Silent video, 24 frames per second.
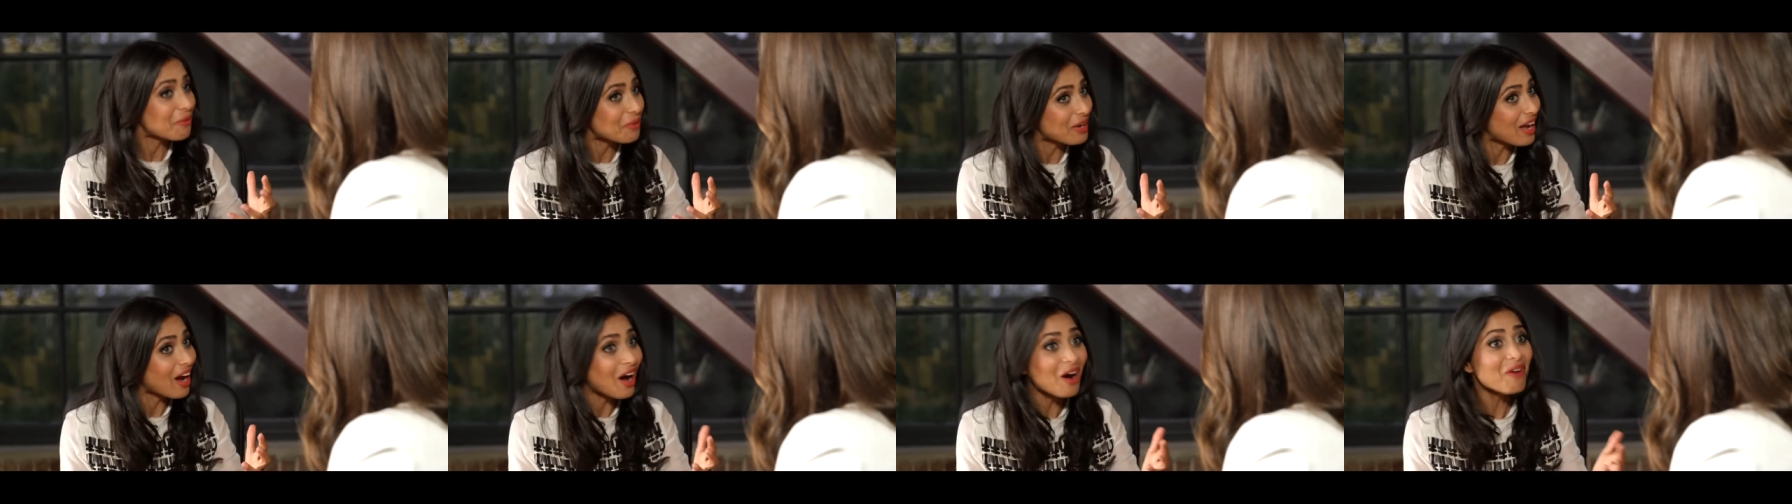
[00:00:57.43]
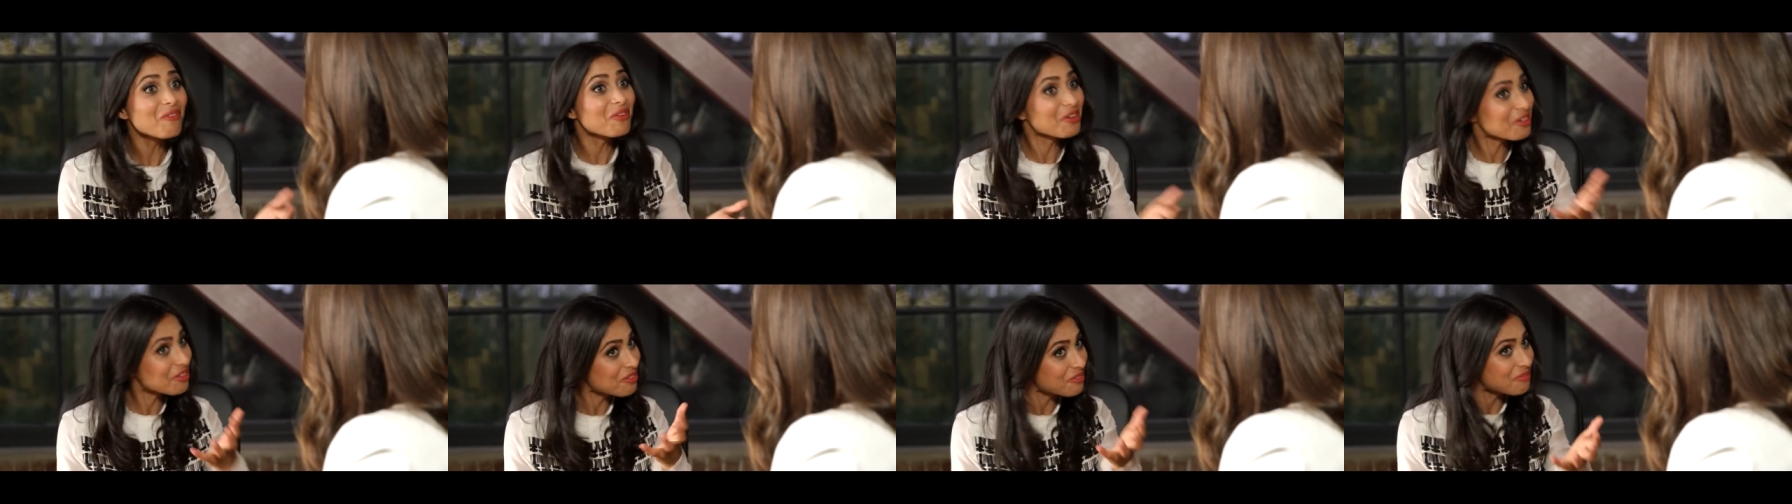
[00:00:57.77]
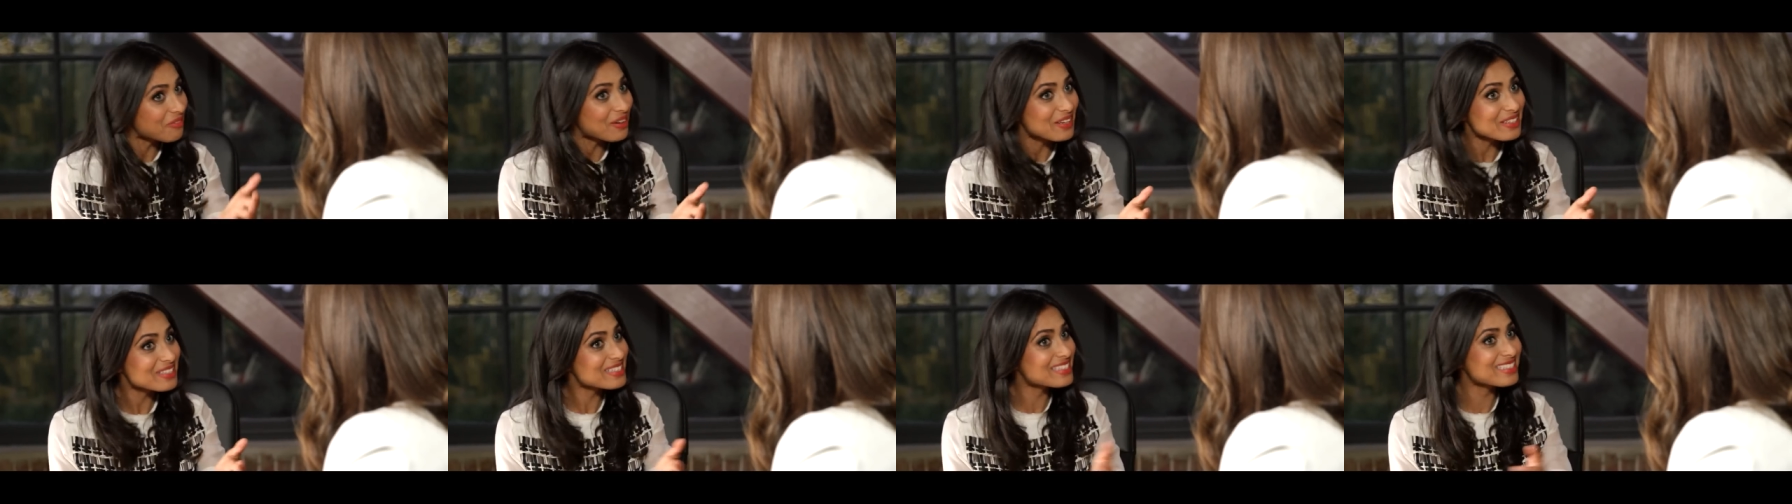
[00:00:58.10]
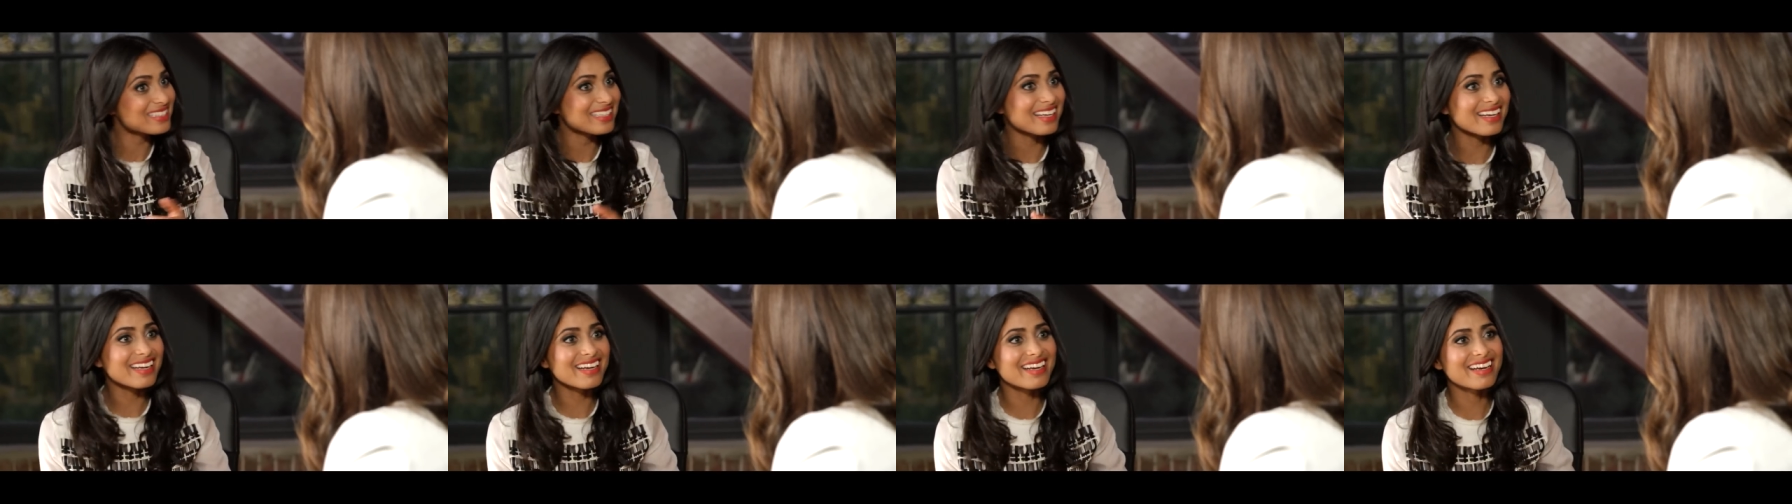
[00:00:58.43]
We are one of the
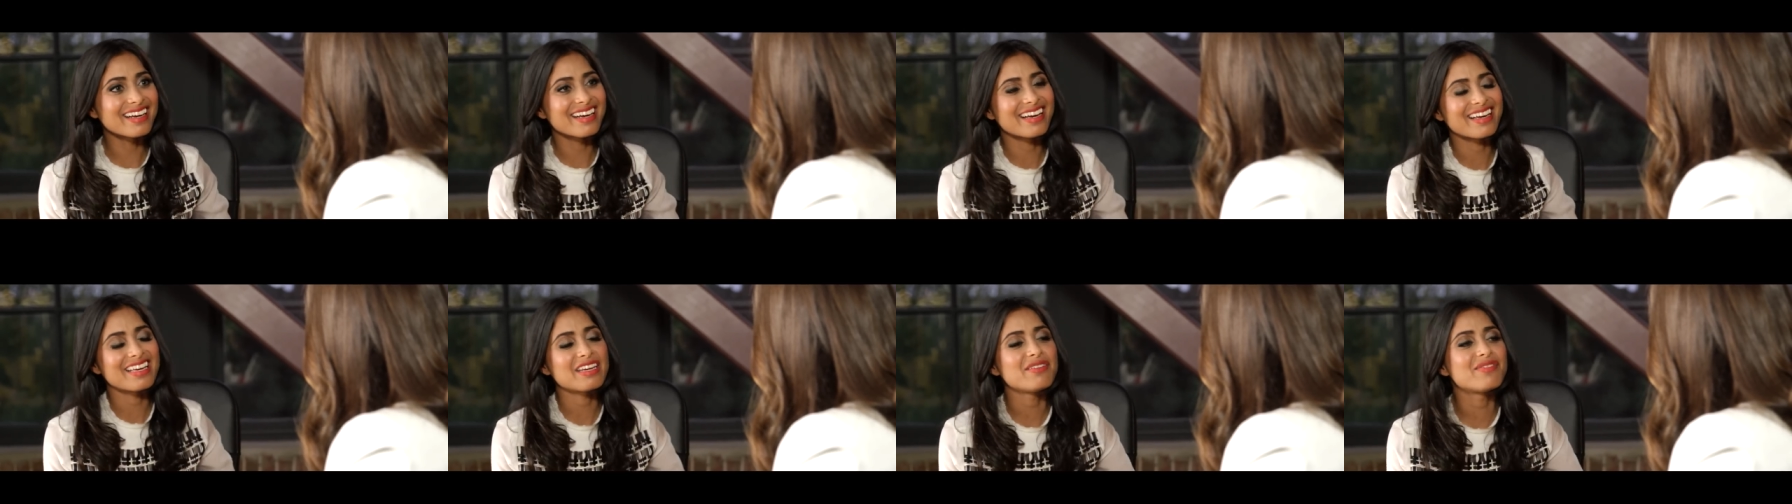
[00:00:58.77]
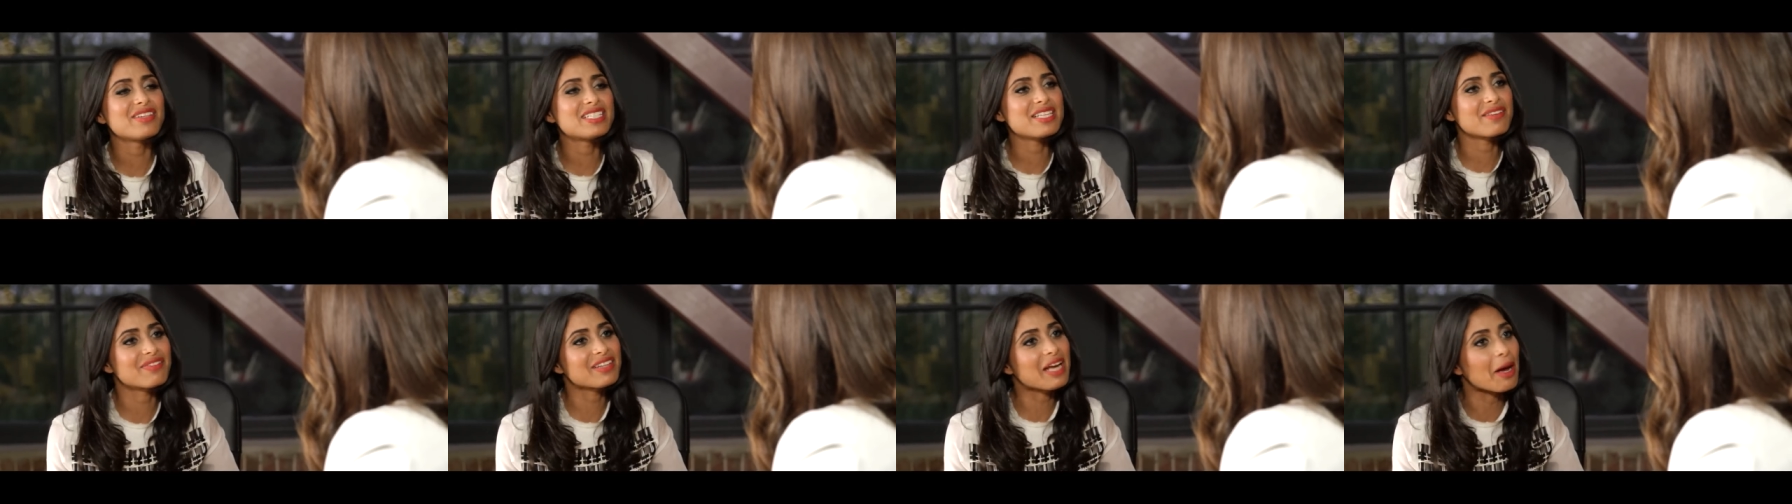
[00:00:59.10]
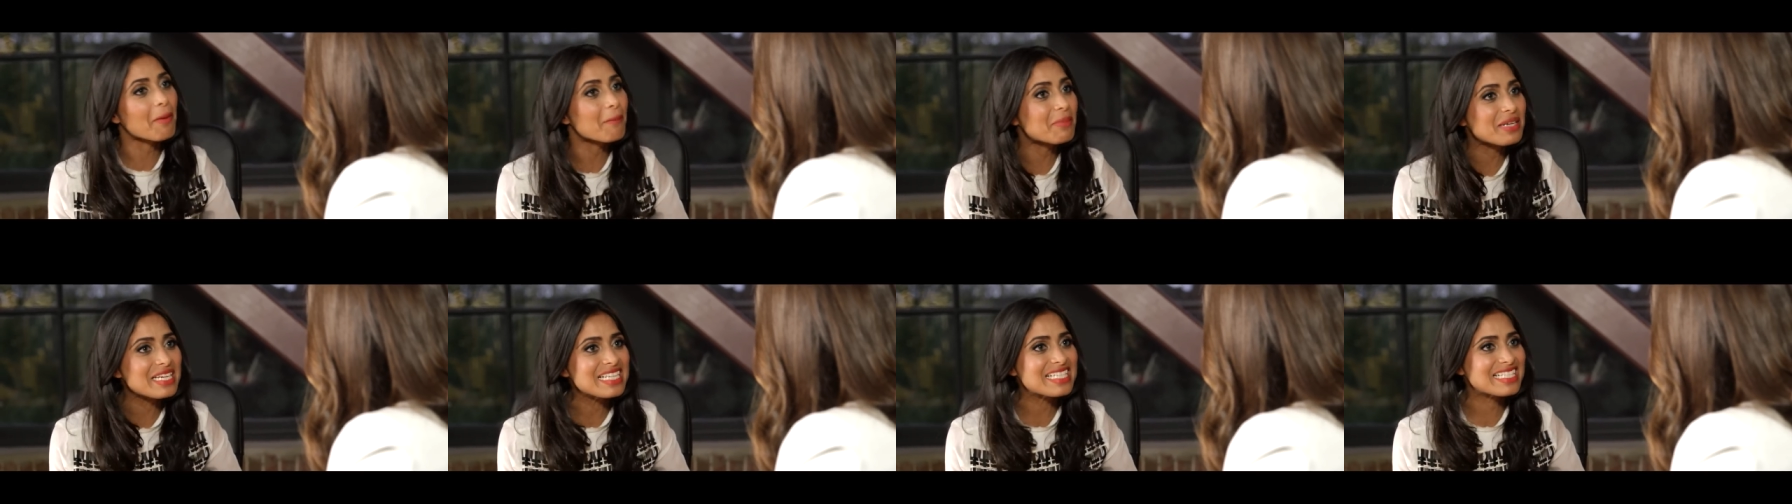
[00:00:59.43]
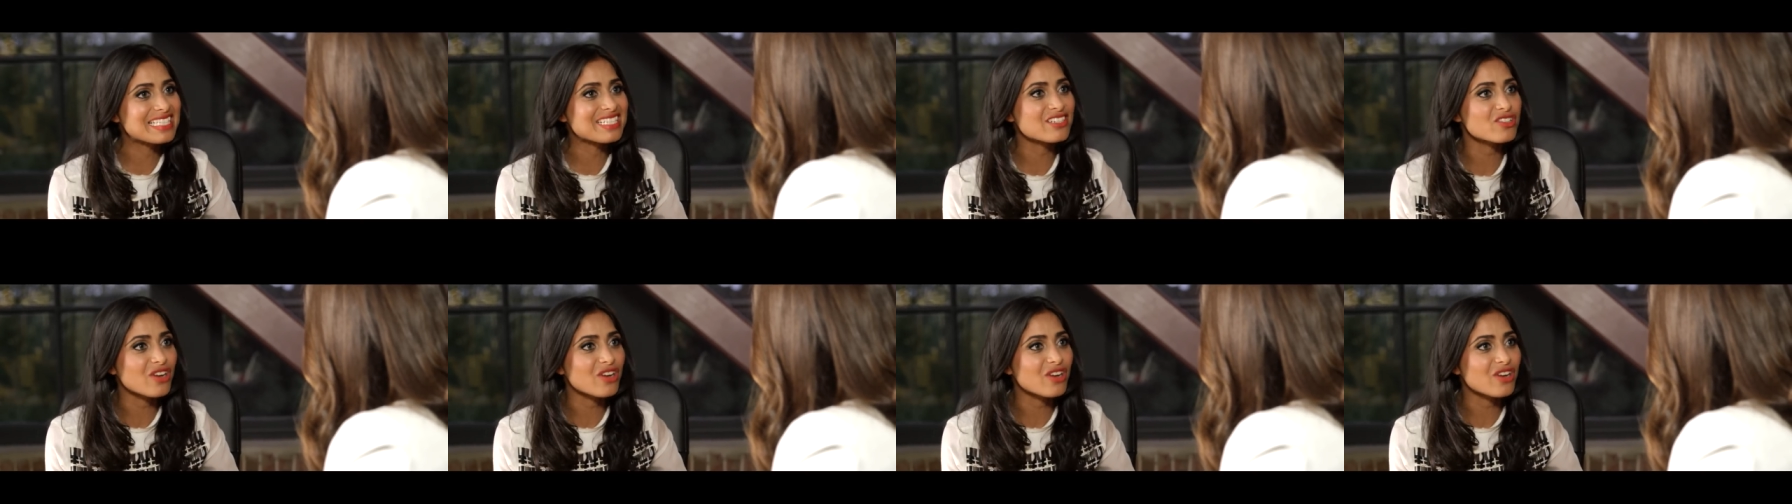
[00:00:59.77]
most uh, innovative companies in